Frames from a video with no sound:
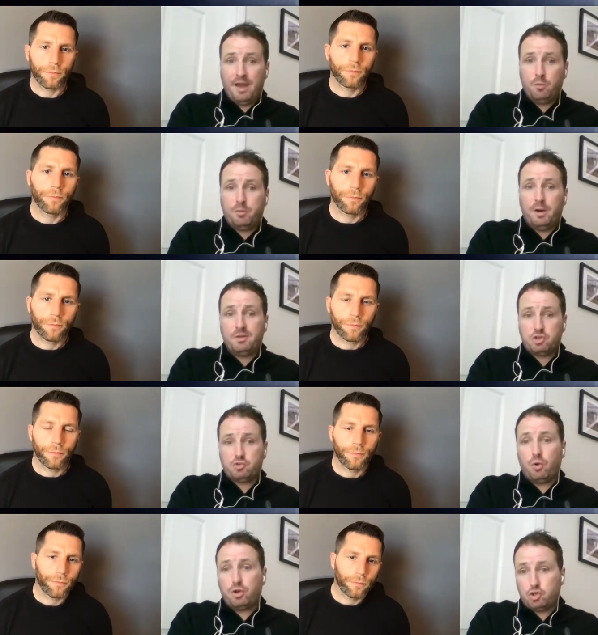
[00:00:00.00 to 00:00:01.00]
Speaker 1: probably just
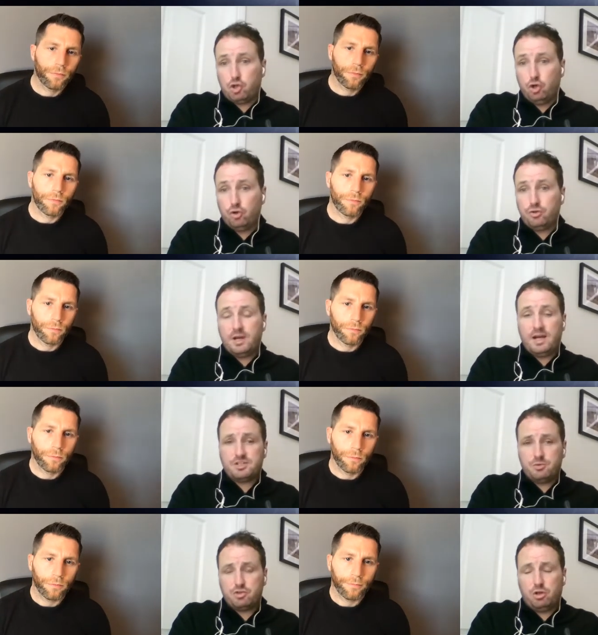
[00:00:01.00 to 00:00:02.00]
weren't as good as the
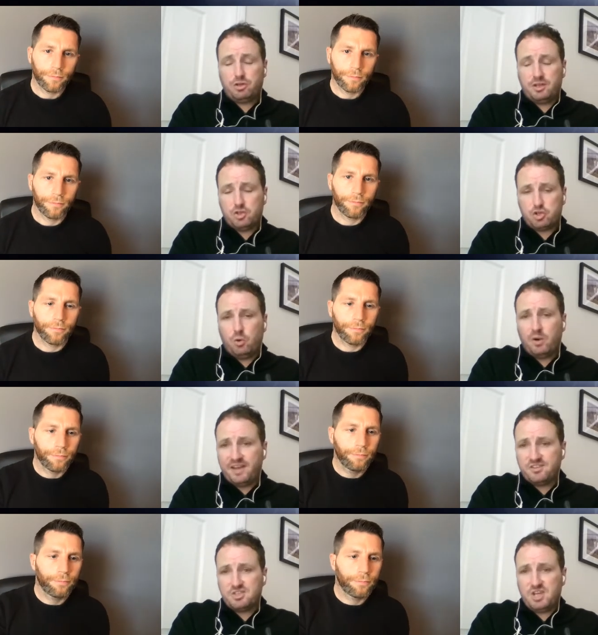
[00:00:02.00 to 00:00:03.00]
result and the scoreline
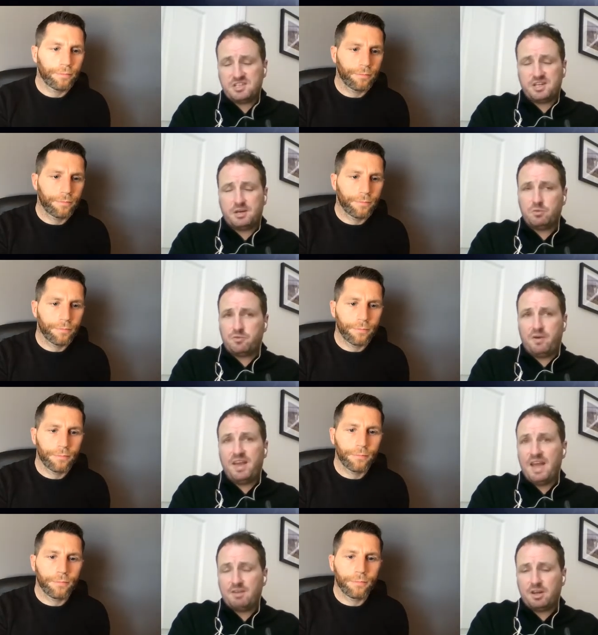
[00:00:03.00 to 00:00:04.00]
suggested. And it was very
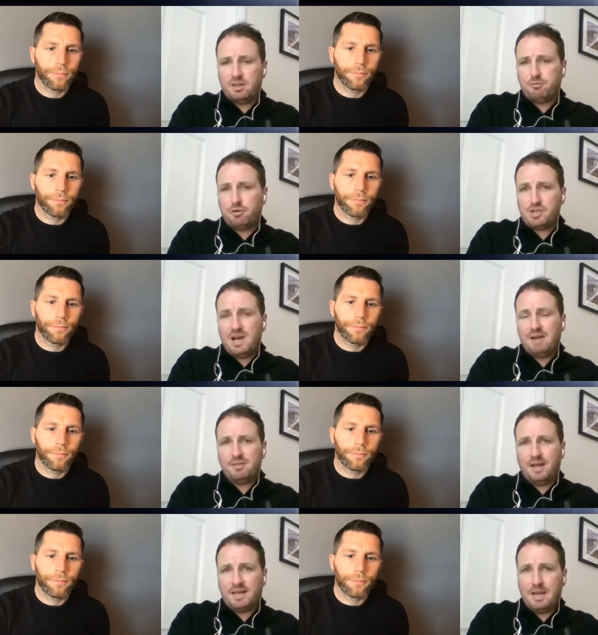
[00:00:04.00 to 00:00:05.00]
evident in the first half of
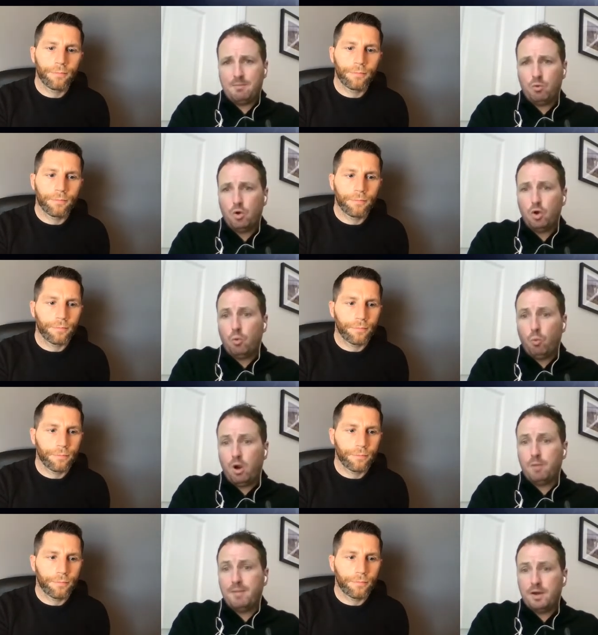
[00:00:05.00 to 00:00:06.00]
that game where Mayo's